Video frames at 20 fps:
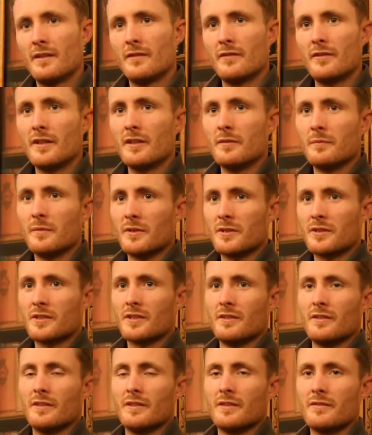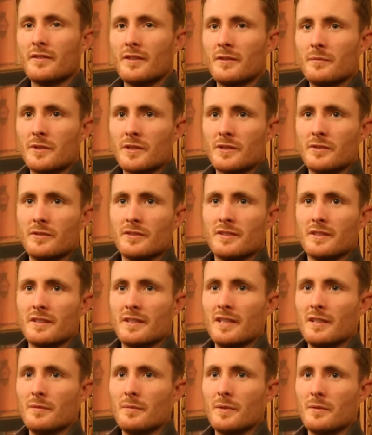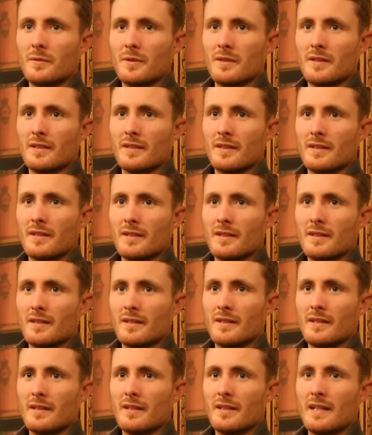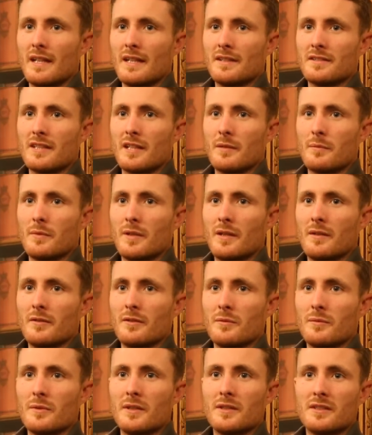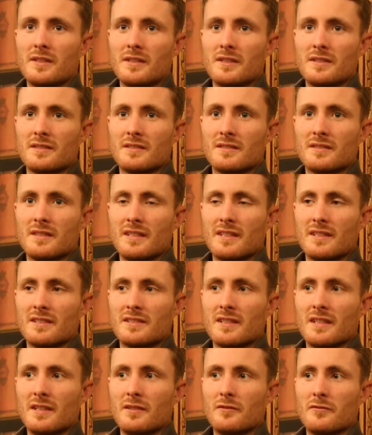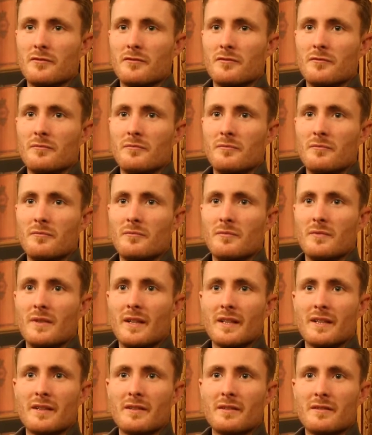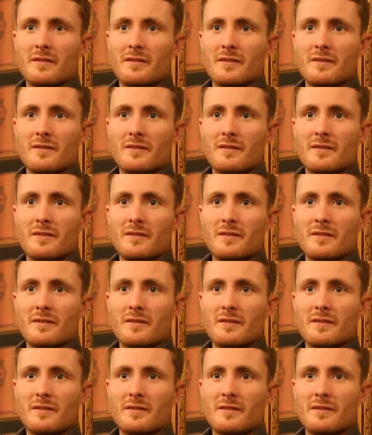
Very much so. It very much goes in keeping with the landscape around it, which is in itself like